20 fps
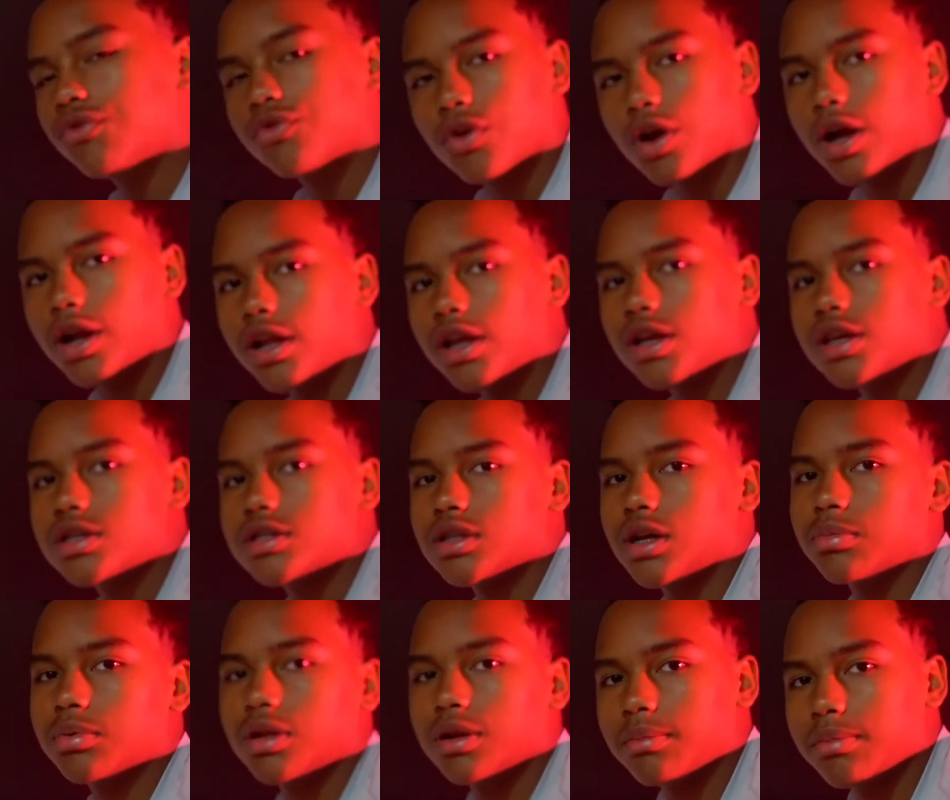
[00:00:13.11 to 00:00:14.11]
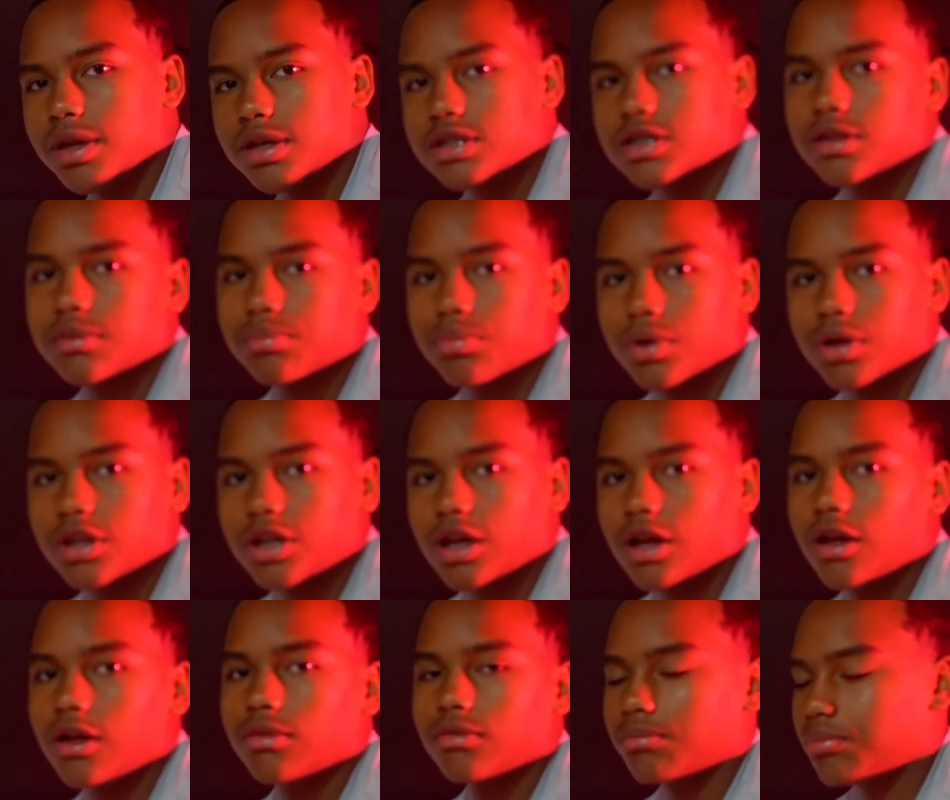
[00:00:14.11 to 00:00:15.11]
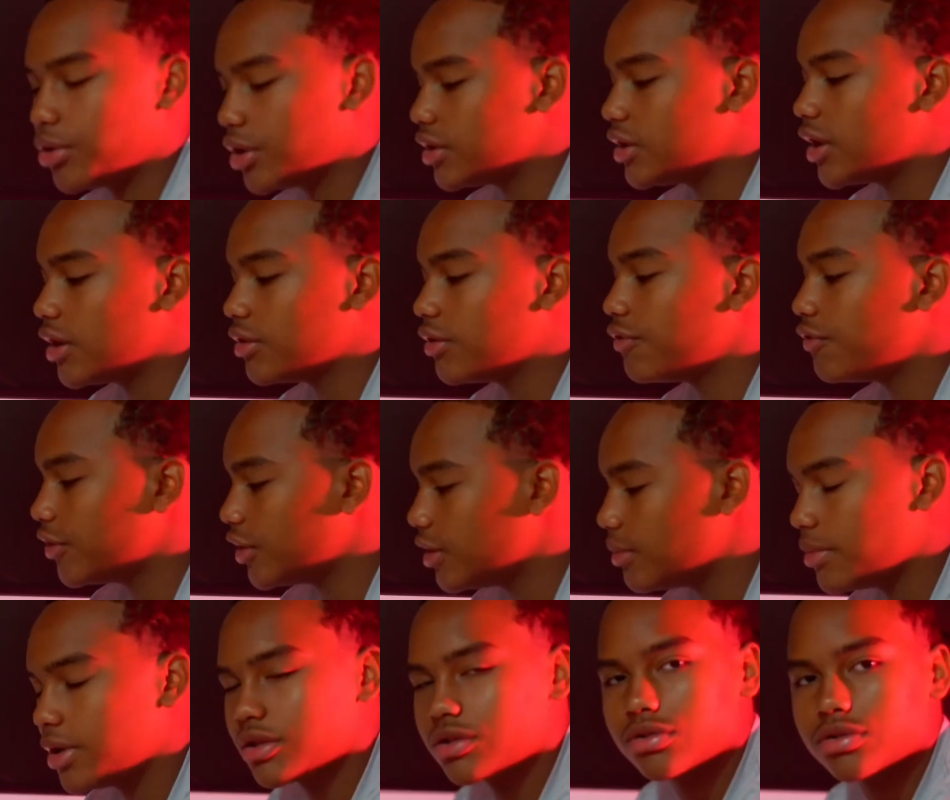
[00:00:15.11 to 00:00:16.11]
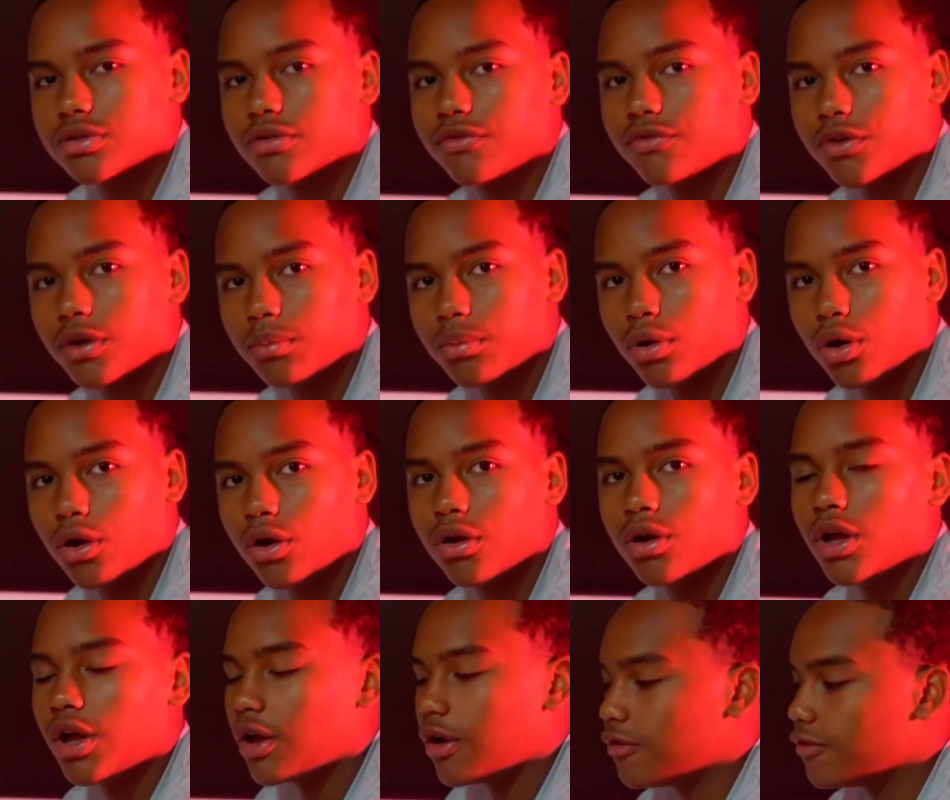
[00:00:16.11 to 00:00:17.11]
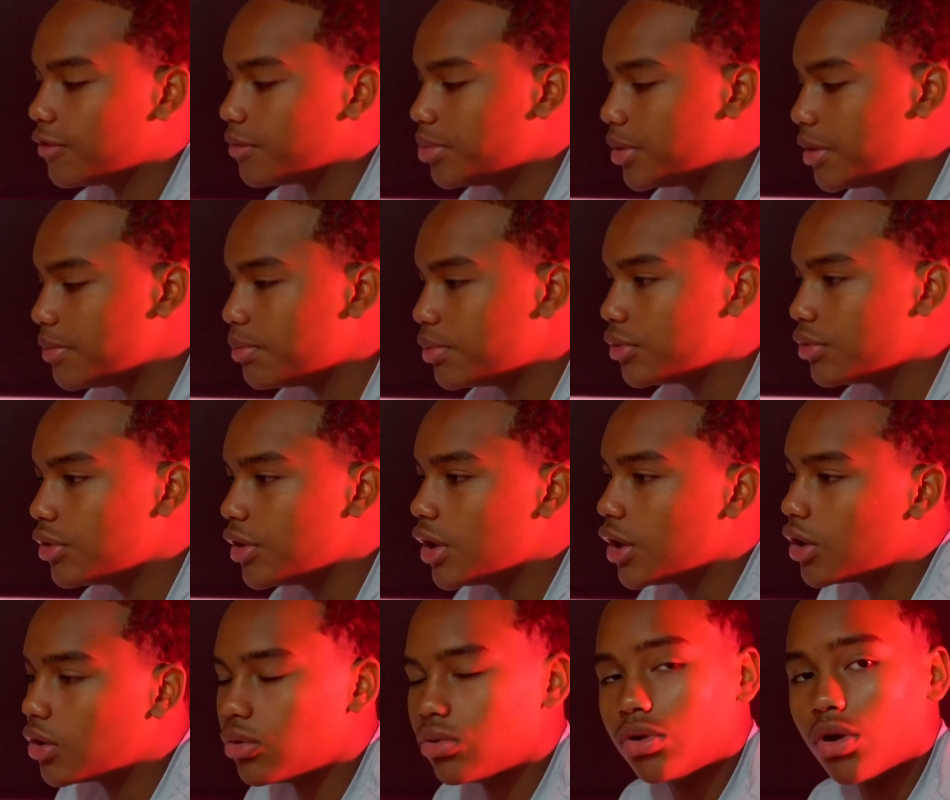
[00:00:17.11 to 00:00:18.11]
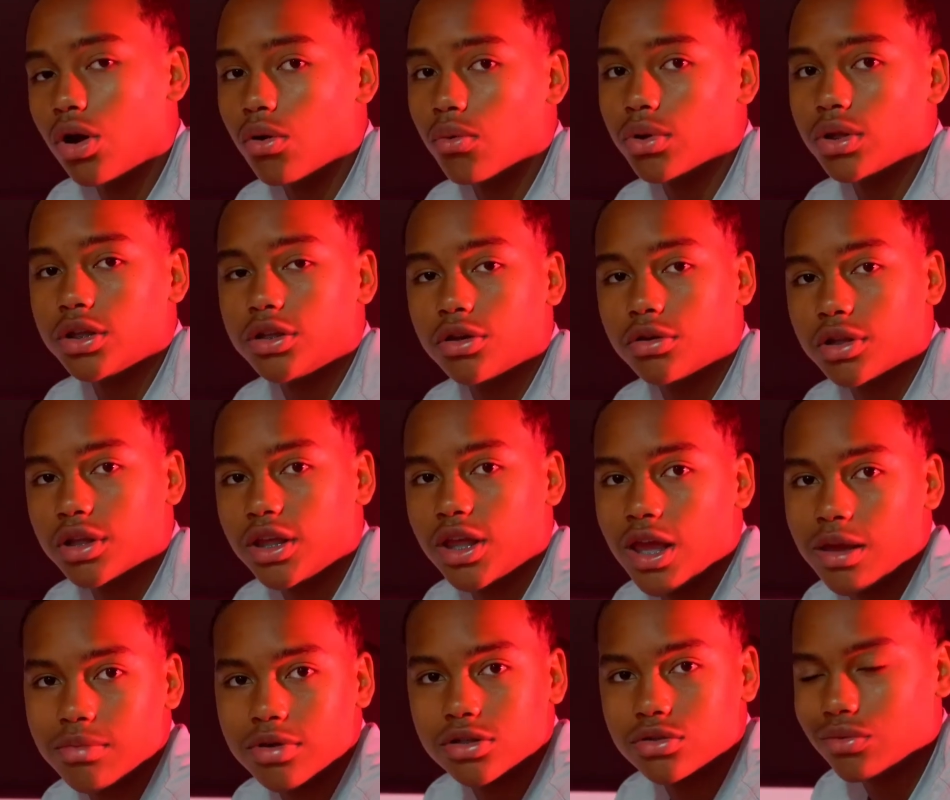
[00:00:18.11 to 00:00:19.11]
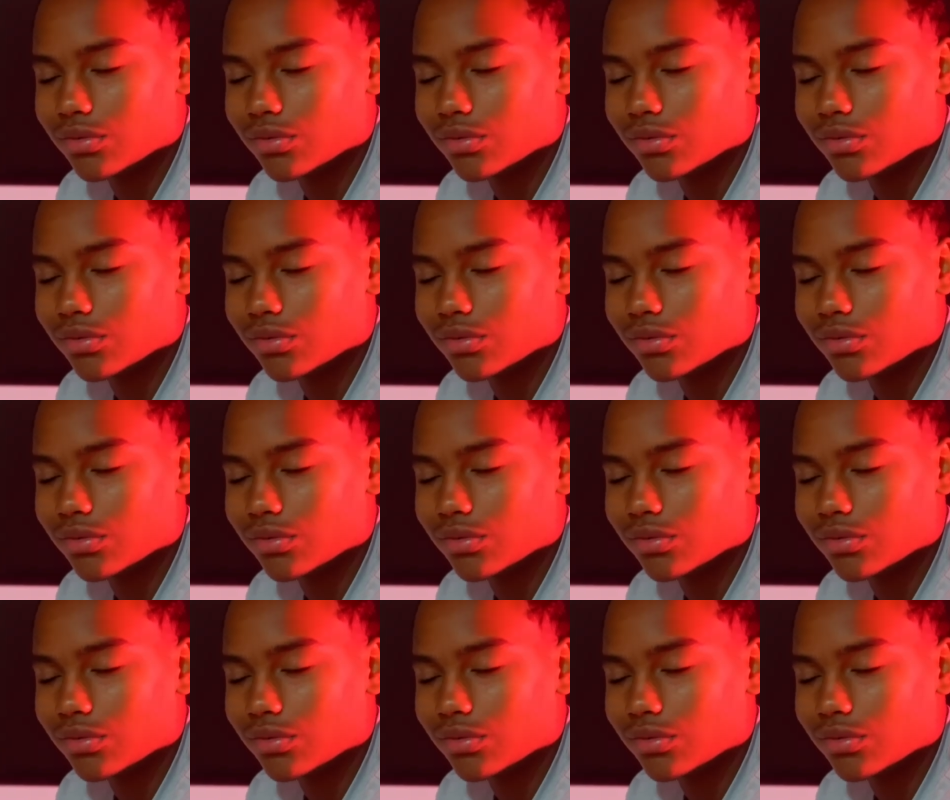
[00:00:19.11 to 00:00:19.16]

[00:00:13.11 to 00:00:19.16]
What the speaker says: Fridays, I'm gonna basically break down the fundamentals of football for people who don't really know the game as